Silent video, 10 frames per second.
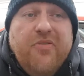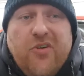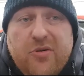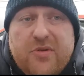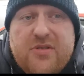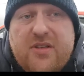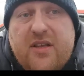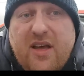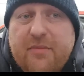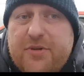Performance
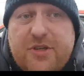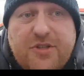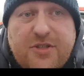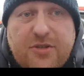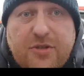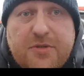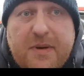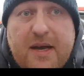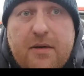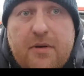that that produces
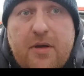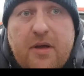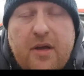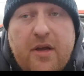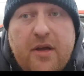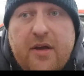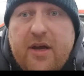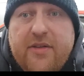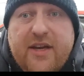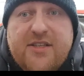horsepower,
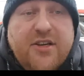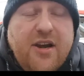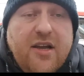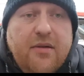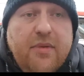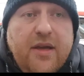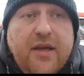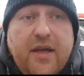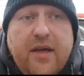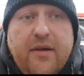and that's a cracking bit
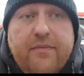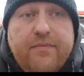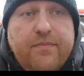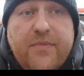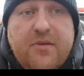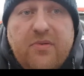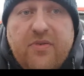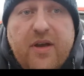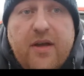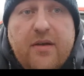of kit. To be
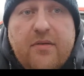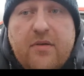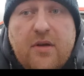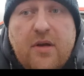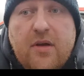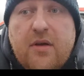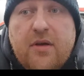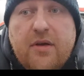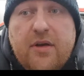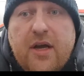fair,
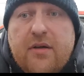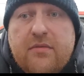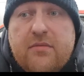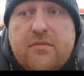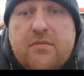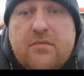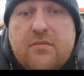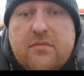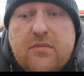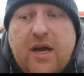you know,
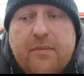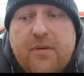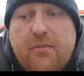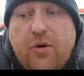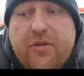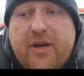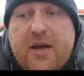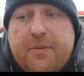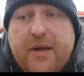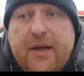I've been more than
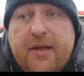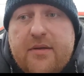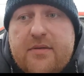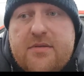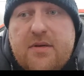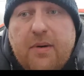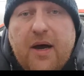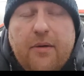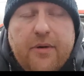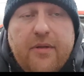happy to
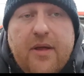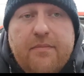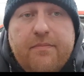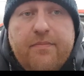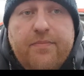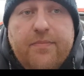buy one of them.